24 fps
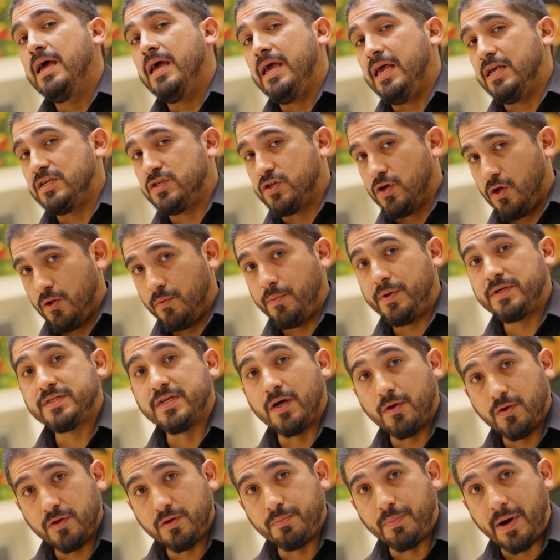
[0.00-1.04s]
it's always a
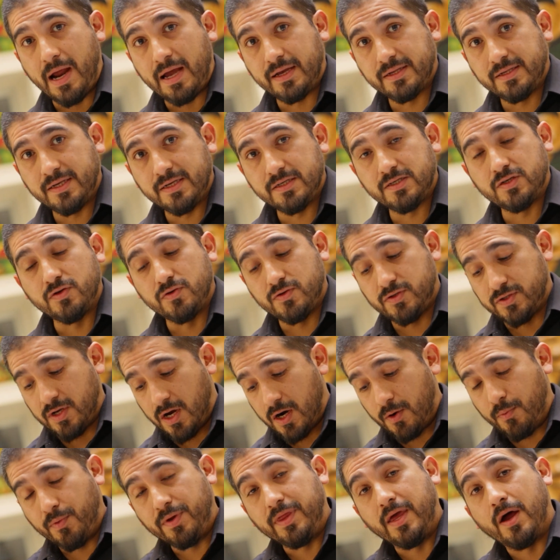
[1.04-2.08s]
good practice to
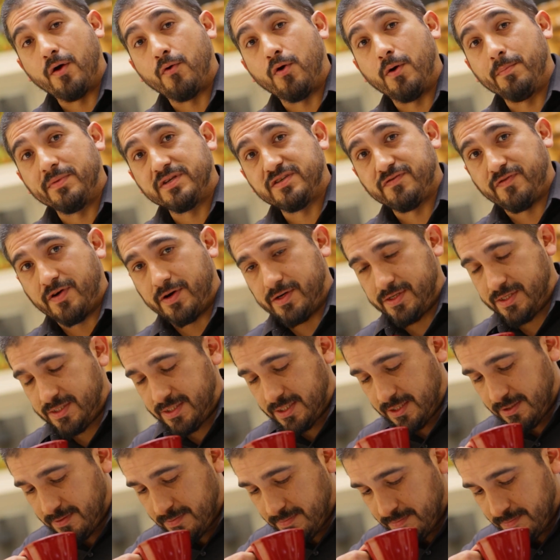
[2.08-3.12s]
start with the aromas first,